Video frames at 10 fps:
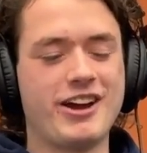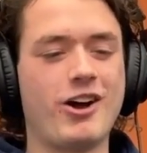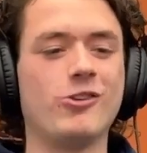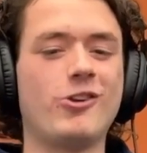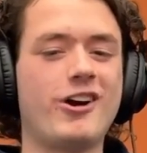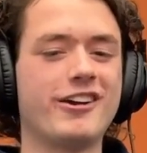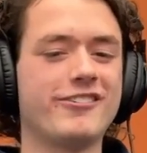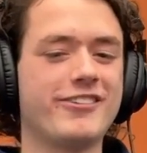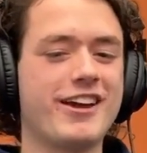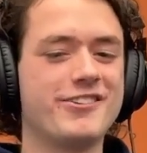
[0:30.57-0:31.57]
a lot
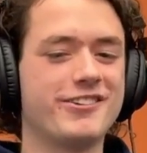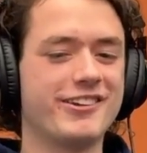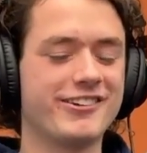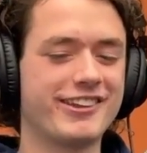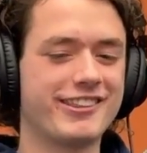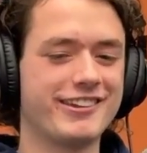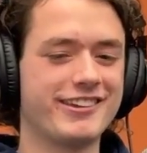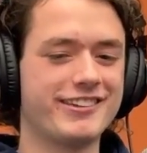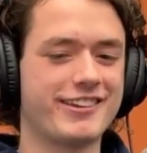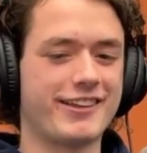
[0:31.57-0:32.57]
of engineering
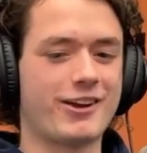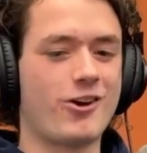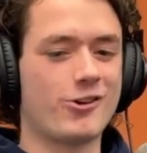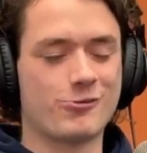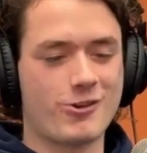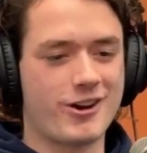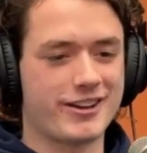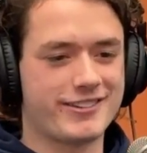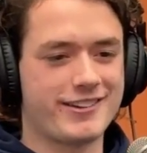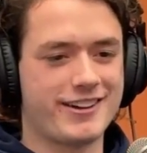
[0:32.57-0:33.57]
things that like aren't
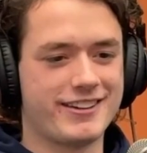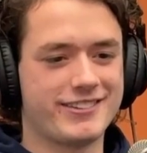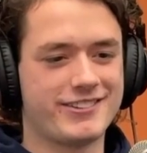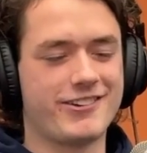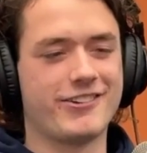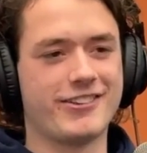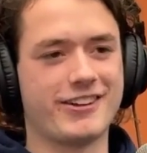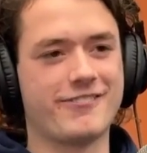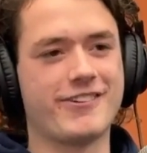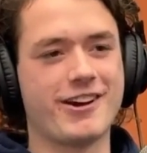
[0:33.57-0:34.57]
rocket science are
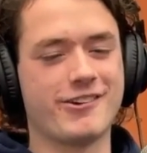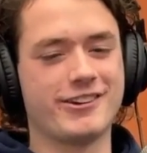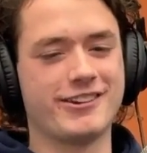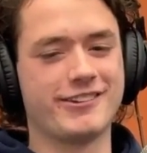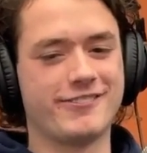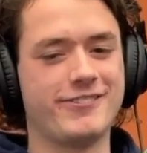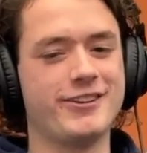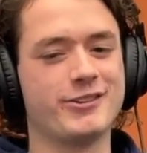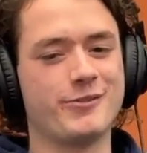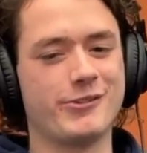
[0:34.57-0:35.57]
like very
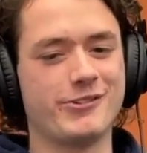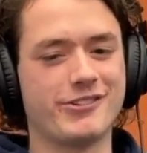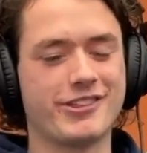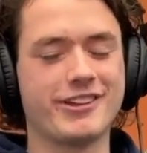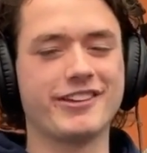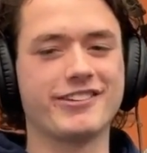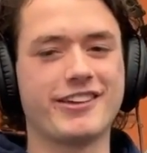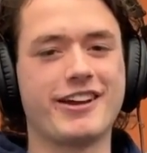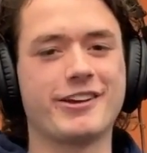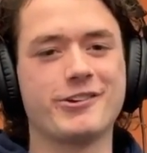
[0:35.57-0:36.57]
feasible things
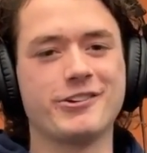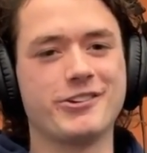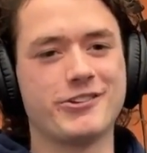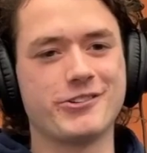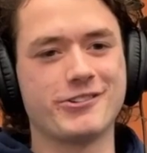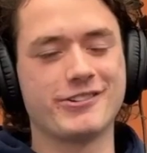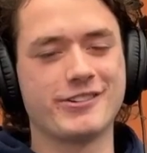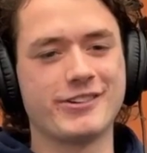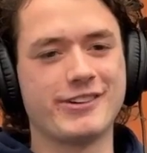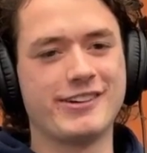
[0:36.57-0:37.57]
that I could do.
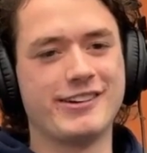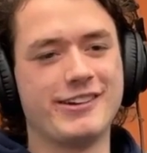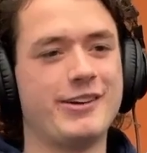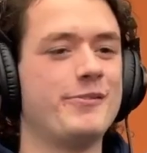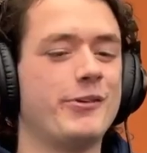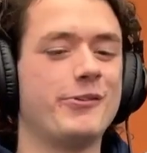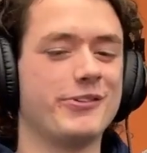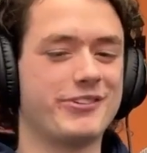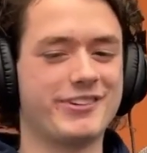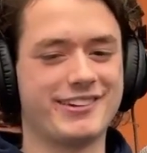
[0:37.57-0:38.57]
But we'll
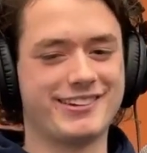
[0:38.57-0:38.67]
see.